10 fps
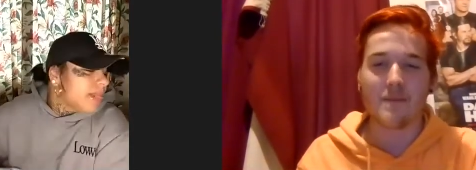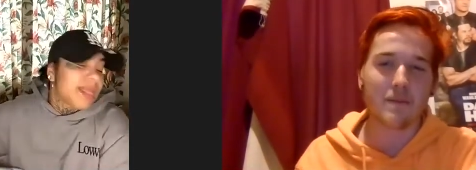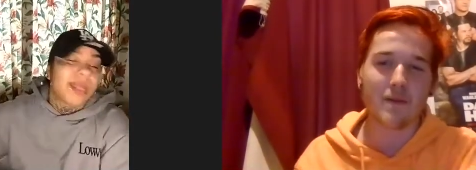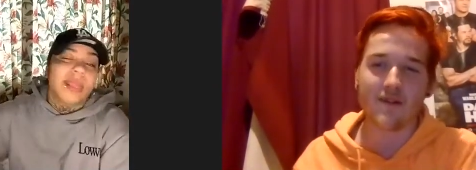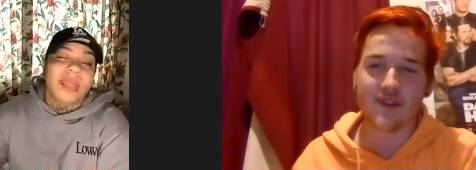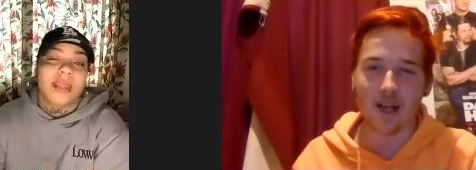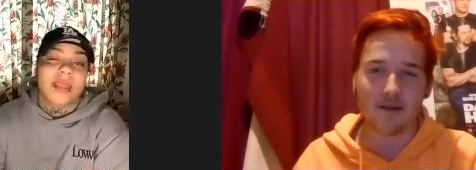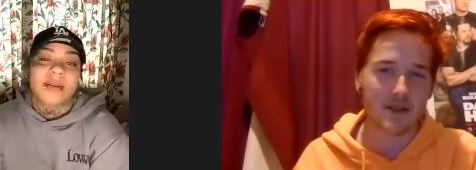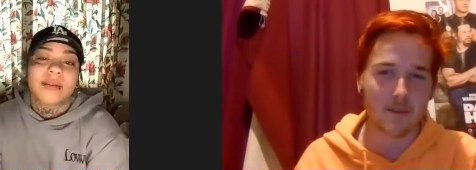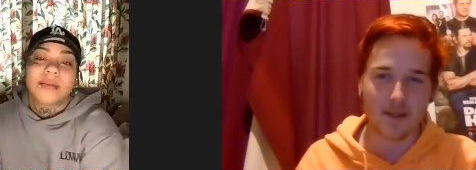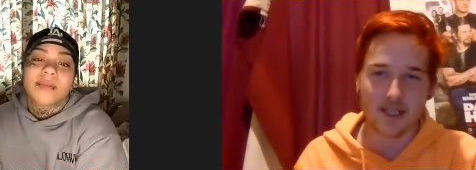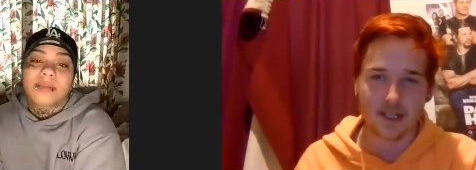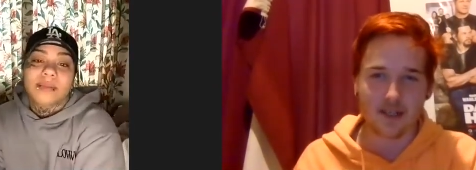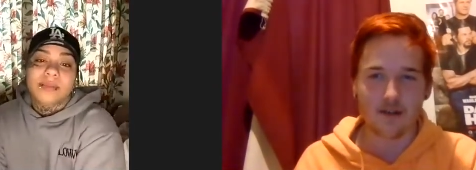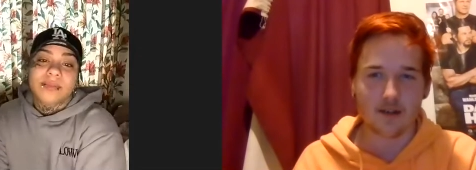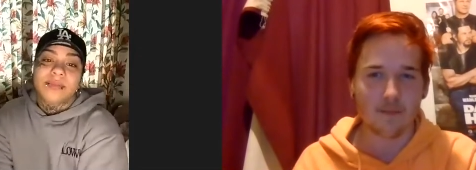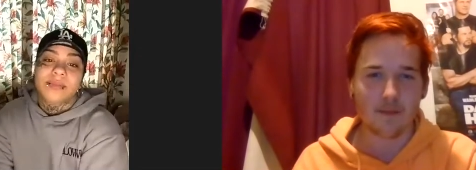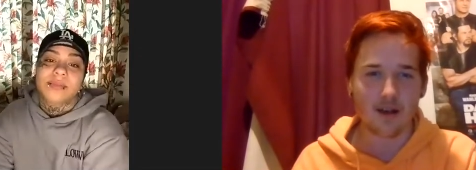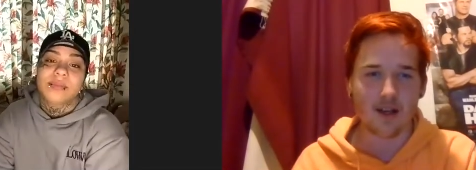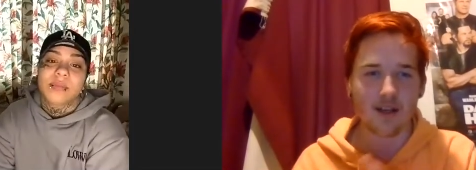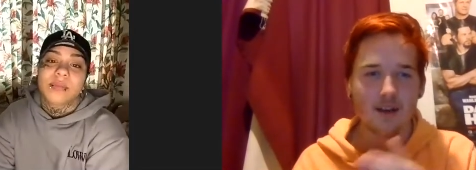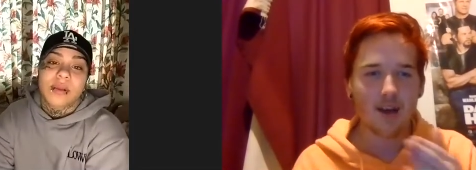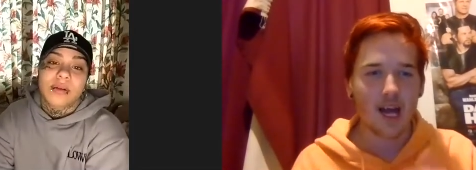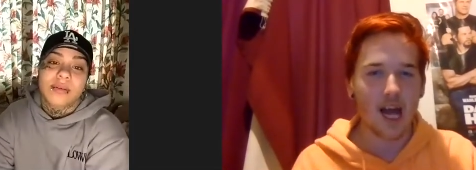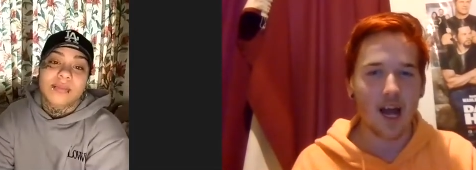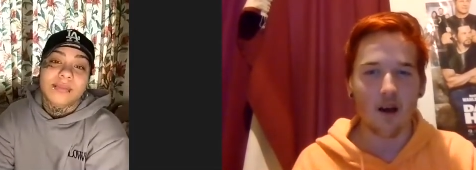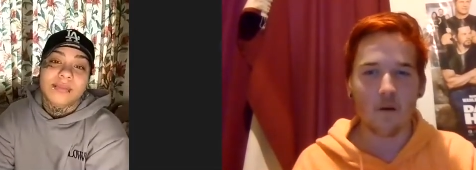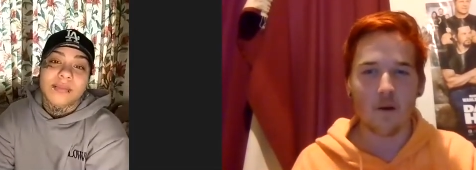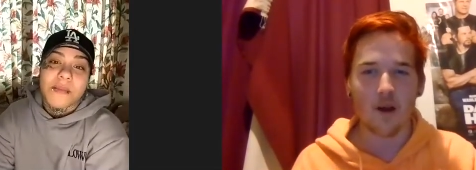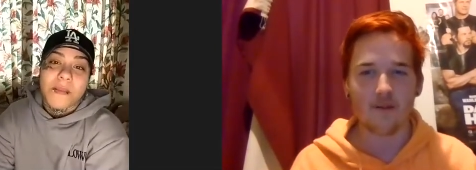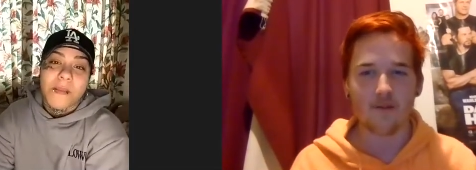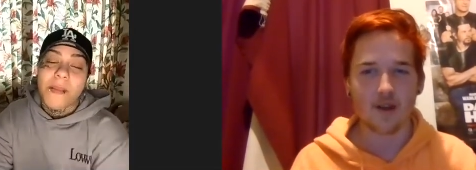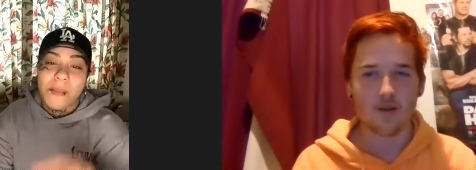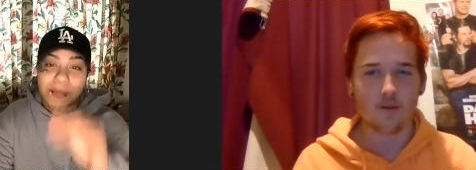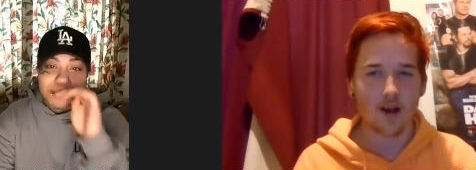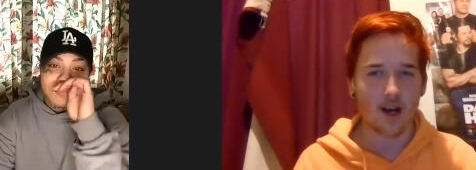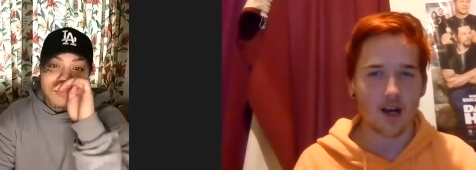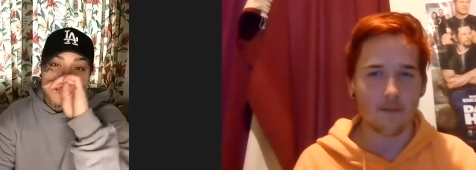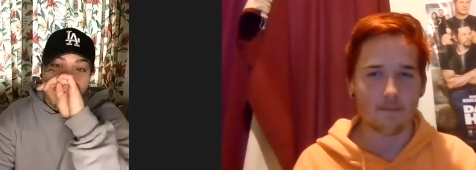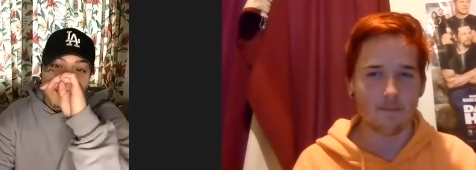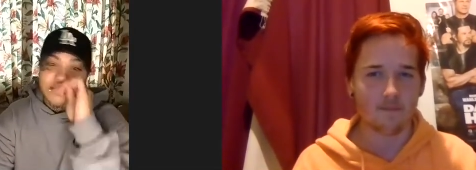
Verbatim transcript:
Speaker 1: a member of the LGBTQ community. How have you, um,